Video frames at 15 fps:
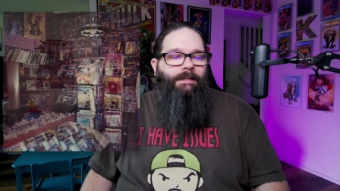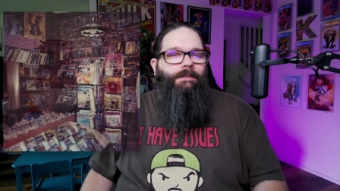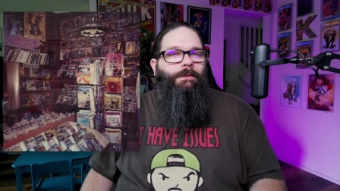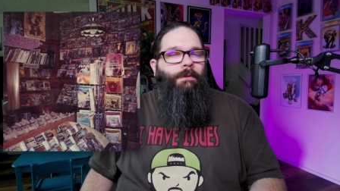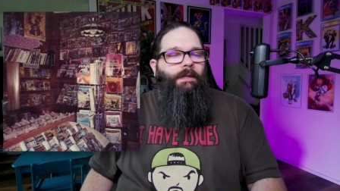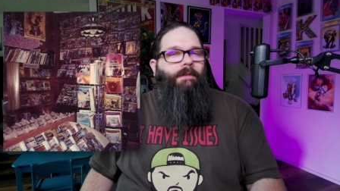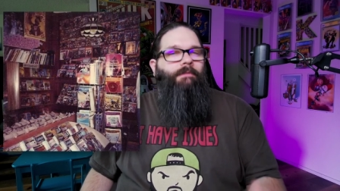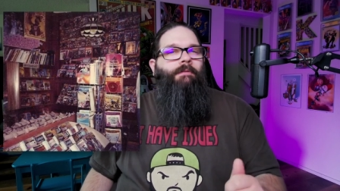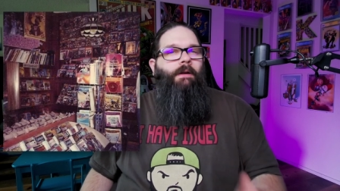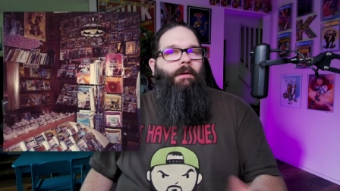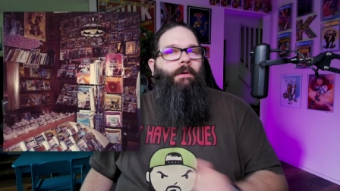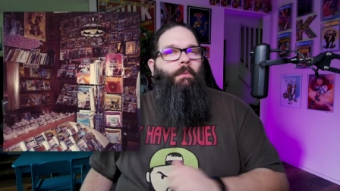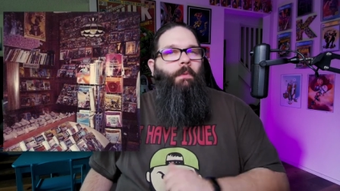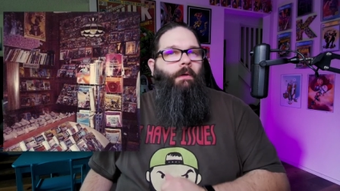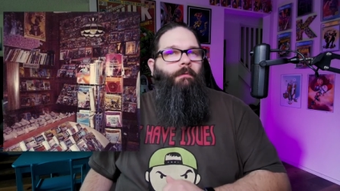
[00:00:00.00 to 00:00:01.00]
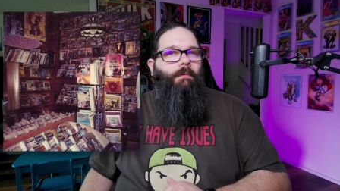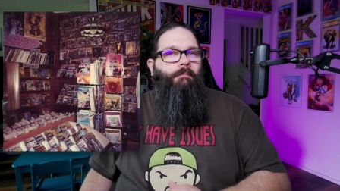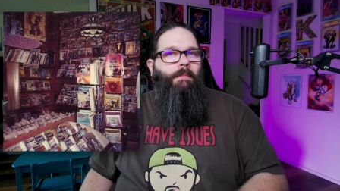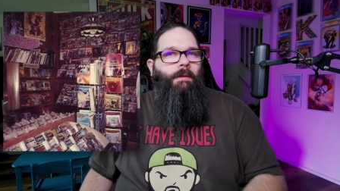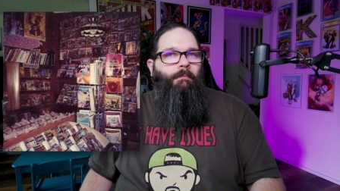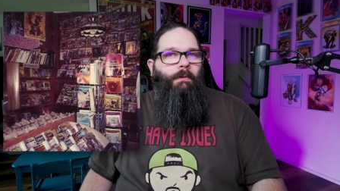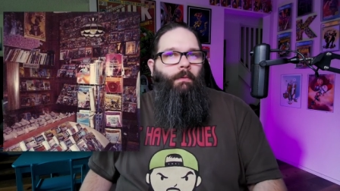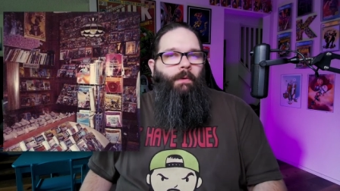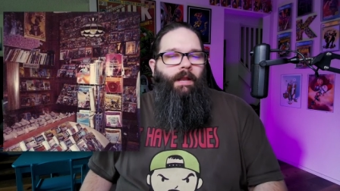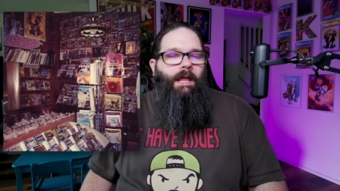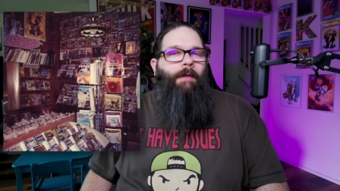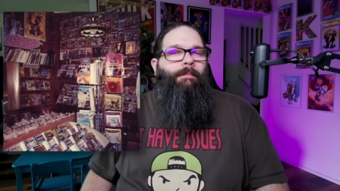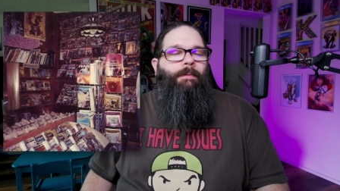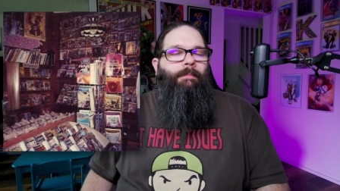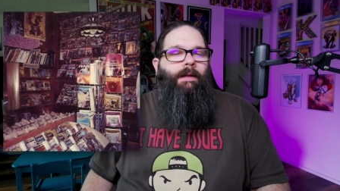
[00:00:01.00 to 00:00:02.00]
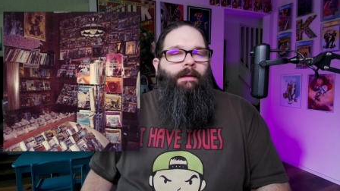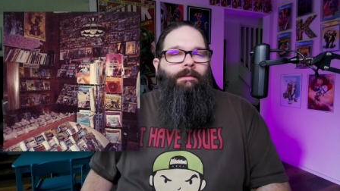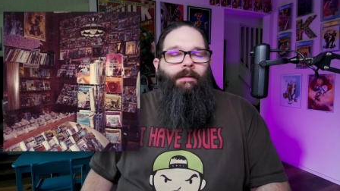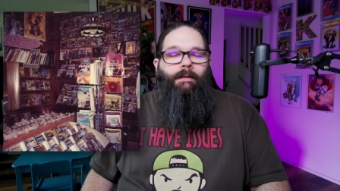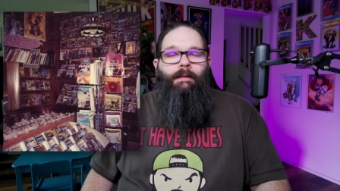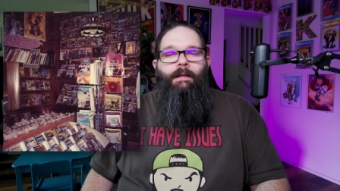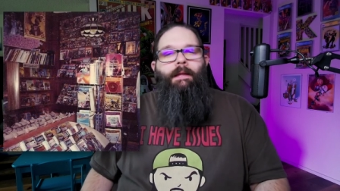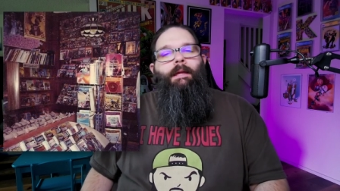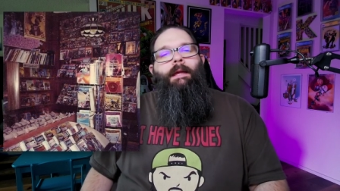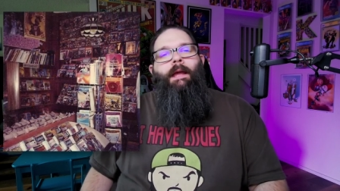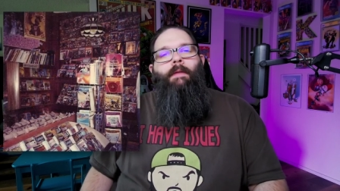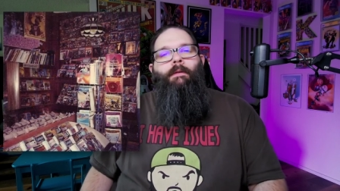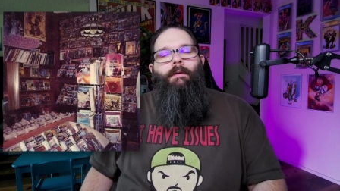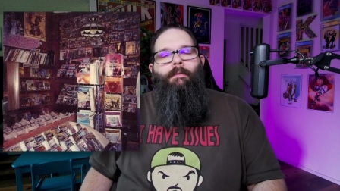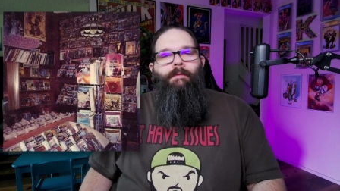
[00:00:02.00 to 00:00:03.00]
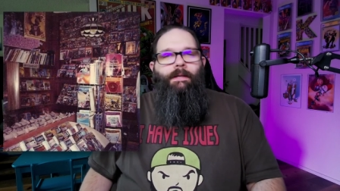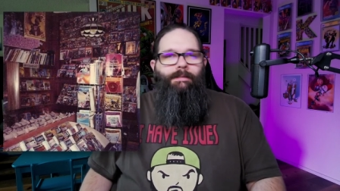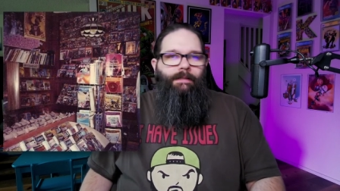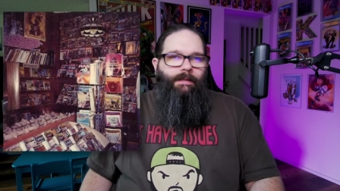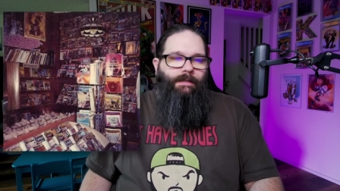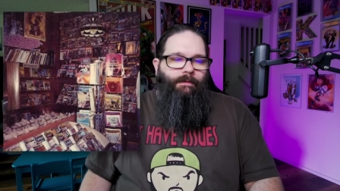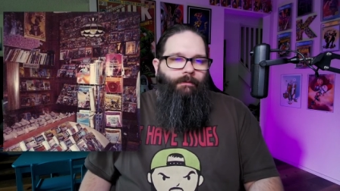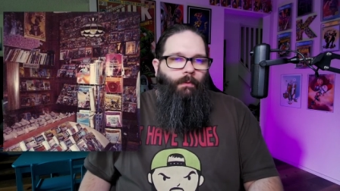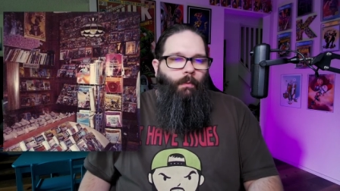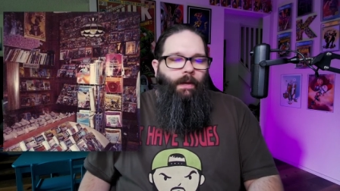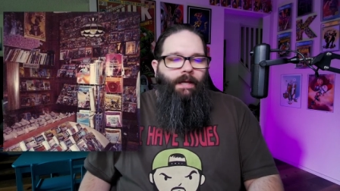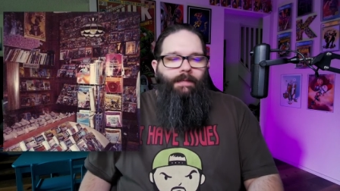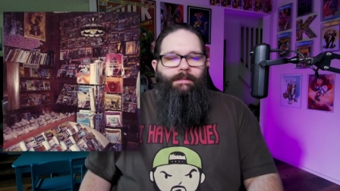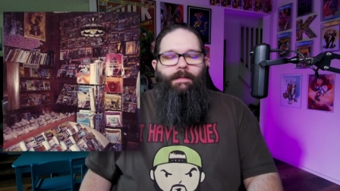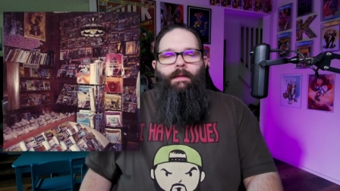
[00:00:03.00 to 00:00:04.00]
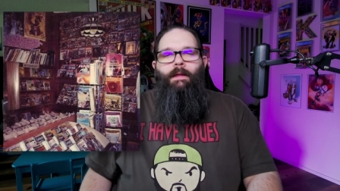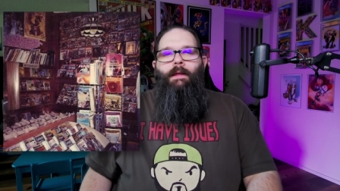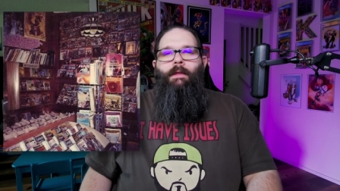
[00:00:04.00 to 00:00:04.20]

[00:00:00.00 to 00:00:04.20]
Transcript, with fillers: So they very well remember what happened back then and they're investing in different ways.